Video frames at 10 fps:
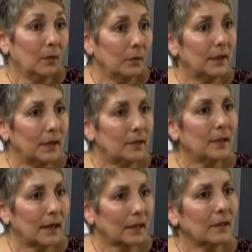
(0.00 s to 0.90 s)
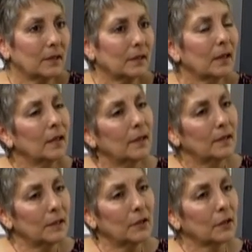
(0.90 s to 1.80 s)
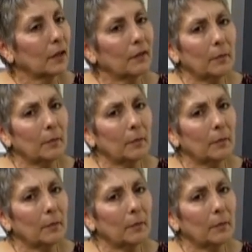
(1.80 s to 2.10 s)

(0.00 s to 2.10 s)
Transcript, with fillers: We need to get into senior living,